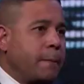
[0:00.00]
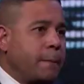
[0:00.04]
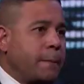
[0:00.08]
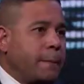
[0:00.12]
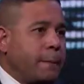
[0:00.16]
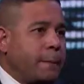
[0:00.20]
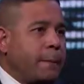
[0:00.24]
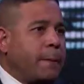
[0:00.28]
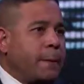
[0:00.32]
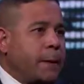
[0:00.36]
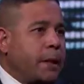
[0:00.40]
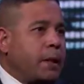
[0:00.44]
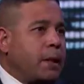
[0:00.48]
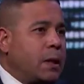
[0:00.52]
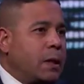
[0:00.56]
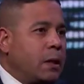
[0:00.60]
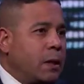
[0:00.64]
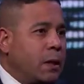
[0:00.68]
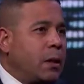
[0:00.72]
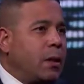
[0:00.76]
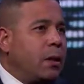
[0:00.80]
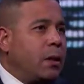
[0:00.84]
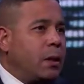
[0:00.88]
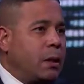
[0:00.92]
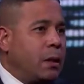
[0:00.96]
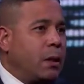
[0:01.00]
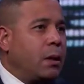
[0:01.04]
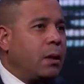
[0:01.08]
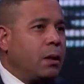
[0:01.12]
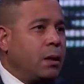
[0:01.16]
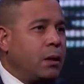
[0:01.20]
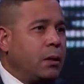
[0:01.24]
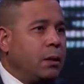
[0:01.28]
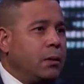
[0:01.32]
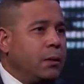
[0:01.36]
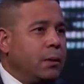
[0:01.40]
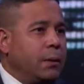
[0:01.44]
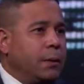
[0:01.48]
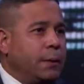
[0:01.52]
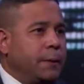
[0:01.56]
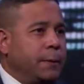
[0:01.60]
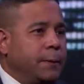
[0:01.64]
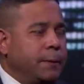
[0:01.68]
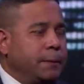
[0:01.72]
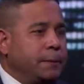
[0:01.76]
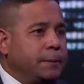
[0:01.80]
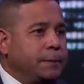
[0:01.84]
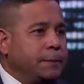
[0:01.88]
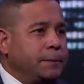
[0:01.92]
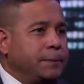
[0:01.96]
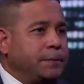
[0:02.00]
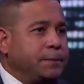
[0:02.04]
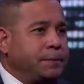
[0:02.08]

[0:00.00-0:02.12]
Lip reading: know that about 30,000 TBIs